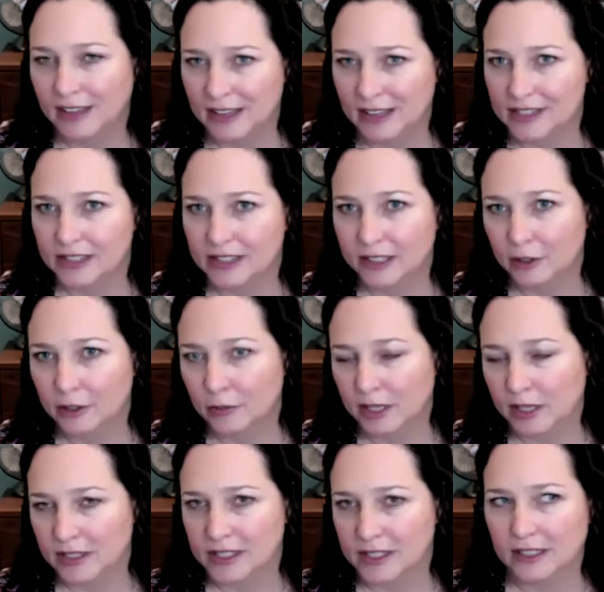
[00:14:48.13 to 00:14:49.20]
as a leader,
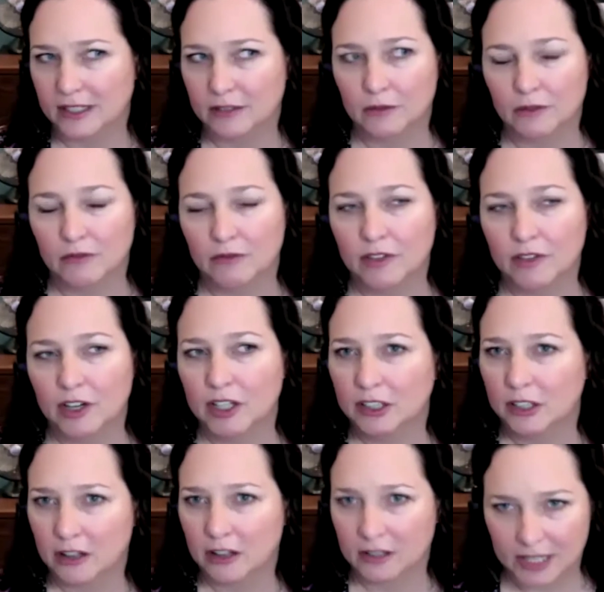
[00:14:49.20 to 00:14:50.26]
because he had a very
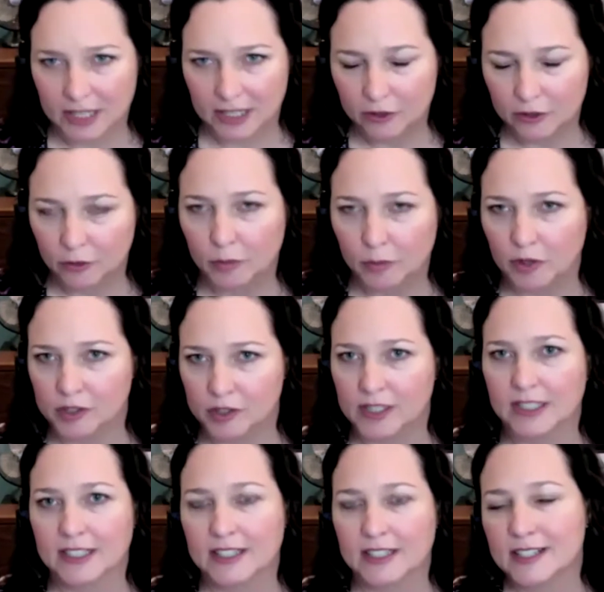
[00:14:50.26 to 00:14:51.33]
long tenured
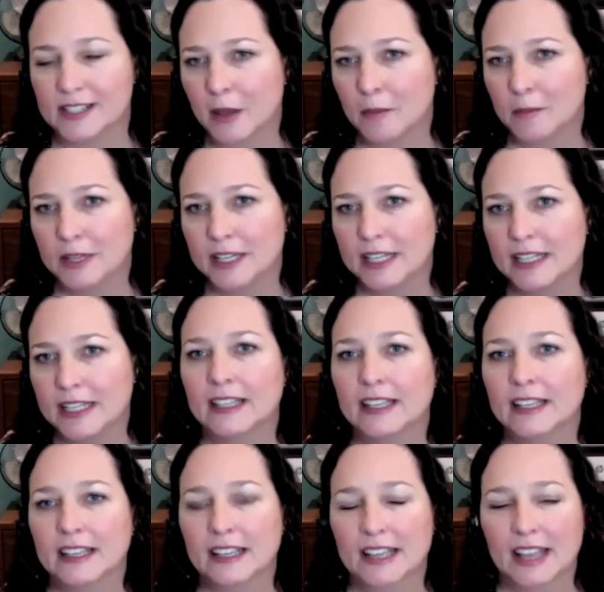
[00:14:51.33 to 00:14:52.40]
person at this company,
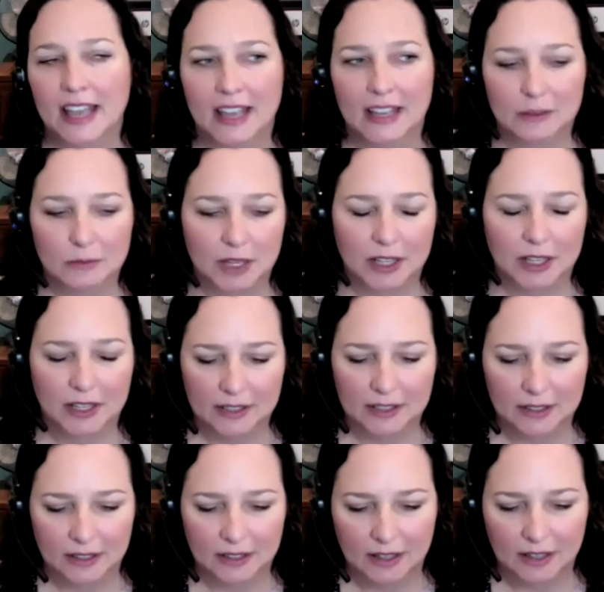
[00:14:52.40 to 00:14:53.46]
had been